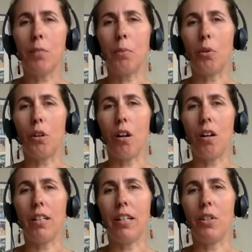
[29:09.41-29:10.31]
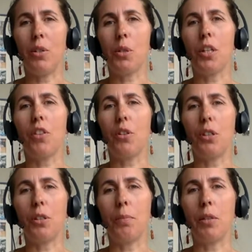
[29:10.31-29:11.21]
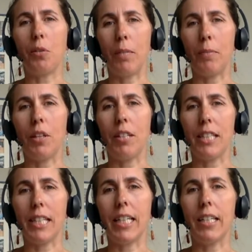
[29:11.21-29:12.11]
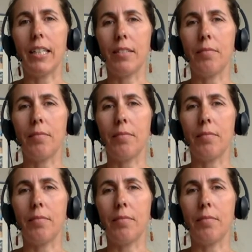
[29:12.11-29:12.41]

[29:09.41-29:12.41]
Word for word: on the boron and usually 30 milligrams on the zinc.